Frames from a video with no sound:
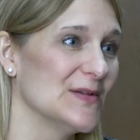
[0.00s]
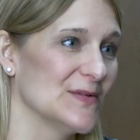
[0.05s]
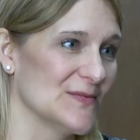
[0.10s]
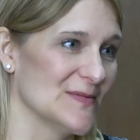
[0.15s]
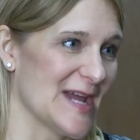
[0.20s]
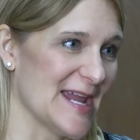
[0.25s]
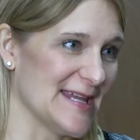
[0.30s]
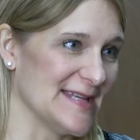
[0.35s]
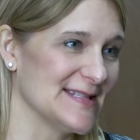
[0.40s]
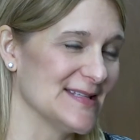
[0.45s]

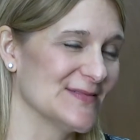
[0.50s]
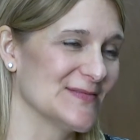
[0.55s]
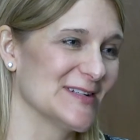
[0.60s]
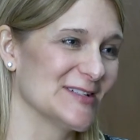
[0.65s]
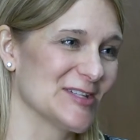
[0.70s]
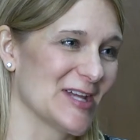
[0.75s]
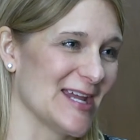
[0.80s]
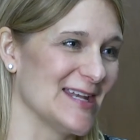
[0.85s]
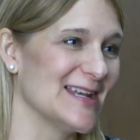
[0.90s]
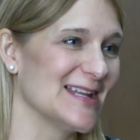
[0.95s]
Right. We're yeah.
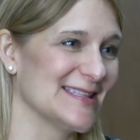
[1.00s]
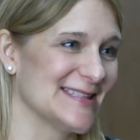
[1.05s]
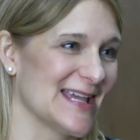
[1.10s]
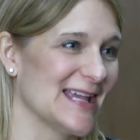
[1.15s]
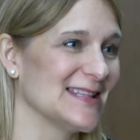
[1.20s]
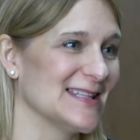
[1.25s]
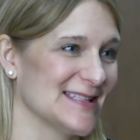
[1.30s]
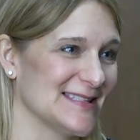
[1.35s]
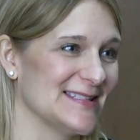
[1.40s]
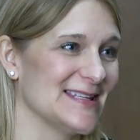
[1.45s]
trying to
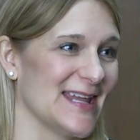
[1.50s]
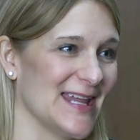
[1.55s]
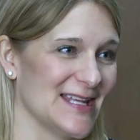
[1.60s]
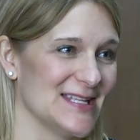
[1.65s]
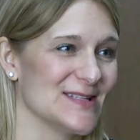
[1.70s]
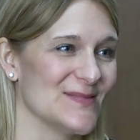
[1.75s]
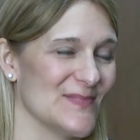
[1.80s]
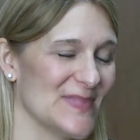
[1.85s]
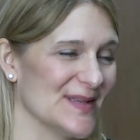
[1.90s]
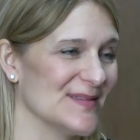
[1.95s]
set the
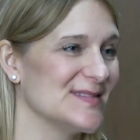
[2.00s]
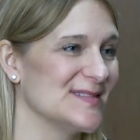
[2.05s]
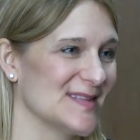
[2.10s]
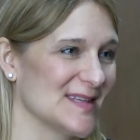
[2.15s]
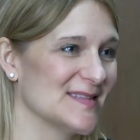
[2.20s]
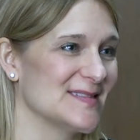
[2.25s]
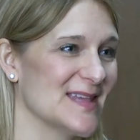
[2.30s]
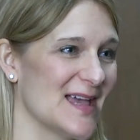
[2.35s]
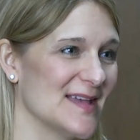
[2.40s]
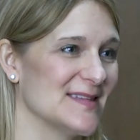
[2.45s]
stage and build
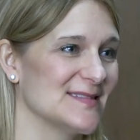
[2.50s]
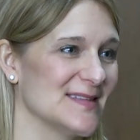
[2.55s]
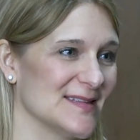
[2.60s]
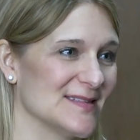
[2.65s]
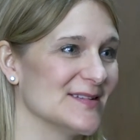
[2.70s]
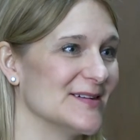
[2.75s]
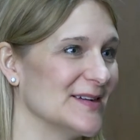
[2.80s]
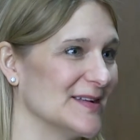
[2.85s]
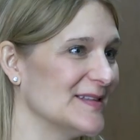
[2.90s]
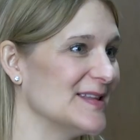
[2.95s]
success
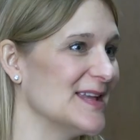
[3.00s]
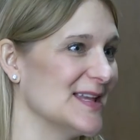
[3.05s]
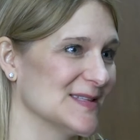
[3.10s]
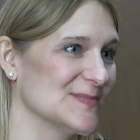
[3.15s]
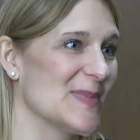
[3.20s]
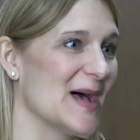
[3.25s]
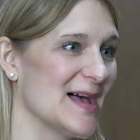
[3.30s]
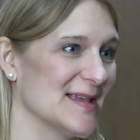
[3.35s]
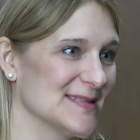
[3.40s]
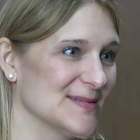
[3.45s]
as early as
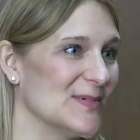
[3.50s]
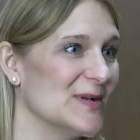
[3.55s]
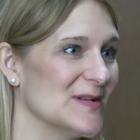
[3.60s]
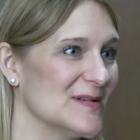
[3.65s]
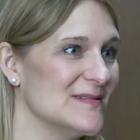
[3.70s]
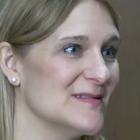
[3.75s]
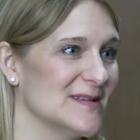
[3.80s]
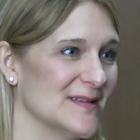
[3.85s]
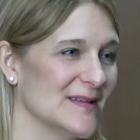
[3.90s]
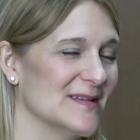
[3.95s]

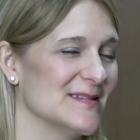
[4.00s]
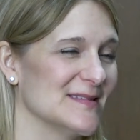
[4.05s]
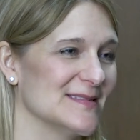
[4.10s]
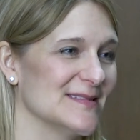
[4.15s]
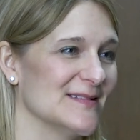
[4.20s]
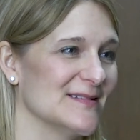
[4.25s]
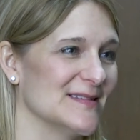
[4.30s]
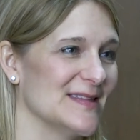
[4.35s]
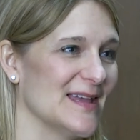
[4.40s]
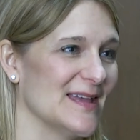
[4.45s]
possible
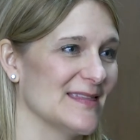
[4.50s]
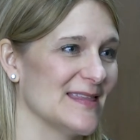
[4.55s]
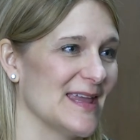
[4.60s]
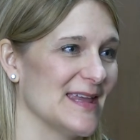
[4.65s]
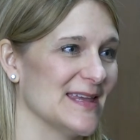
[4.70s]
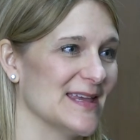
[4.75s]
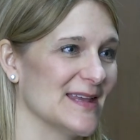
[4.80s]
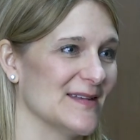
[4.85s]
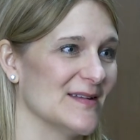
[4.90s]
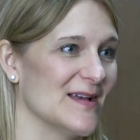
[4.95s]
so that they
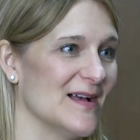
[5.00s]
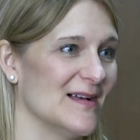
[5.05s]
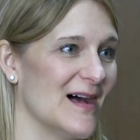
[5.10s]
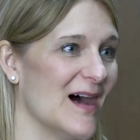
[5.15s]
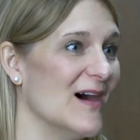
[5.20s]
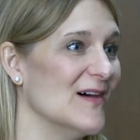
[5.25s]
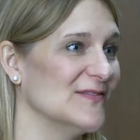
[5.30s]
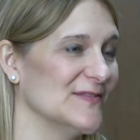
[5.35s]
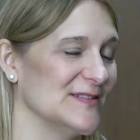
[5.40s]
can all